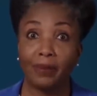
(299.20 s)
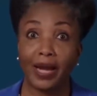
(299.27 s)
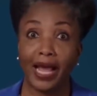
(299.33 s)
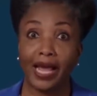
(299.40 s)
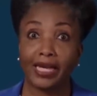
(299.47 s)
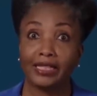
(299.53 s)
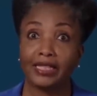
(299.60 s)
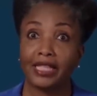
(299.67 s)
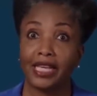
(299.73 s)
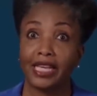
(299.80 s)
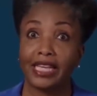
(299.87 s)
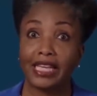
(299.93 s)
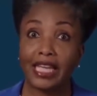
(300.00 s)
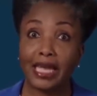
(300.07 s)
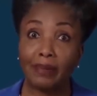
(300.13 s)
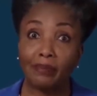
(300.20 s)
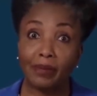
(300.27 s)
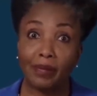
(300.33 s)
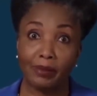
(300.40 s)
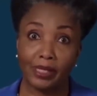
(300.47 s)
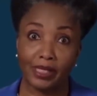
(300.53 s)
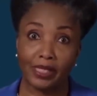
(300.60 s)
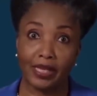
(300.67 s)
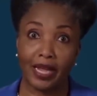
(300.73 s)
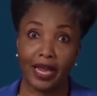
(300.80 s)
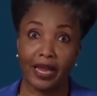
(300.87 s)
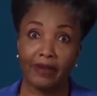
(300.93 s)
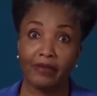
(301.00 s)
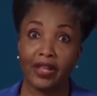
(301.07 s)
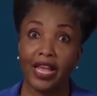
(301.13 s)
blacks keep them
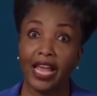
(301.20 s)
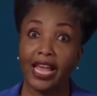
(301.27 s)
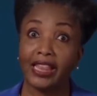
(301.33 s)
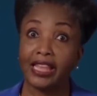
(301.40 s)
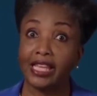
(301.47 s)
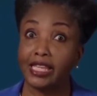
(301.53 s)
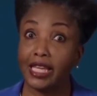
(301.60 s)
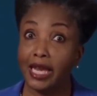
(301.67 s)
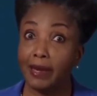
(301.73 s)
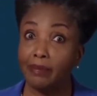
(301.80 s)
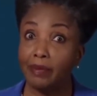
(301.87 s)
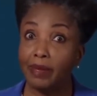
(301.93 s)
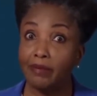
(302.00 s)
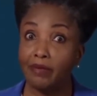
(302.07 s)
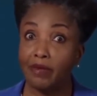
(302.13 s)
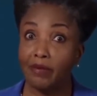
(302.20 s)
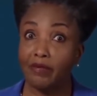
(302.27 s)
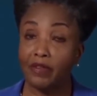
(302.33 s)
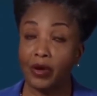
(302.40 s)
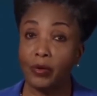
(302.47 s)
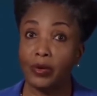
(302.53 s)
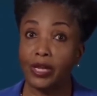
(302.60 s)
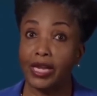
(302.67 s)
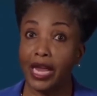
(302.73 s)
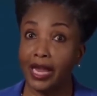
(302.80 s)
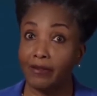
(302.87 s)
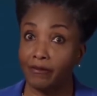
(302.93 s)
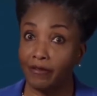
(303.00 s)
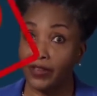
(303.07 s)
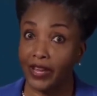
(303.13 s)
enslaved, and then keep them from voting
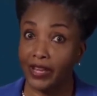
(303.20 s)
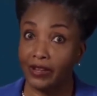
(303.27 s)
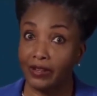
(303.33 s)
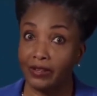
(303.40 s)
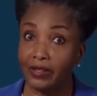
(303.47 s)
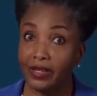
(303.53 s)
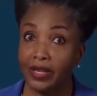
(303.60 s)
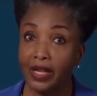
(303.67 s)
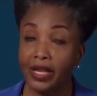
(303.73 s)
had failed,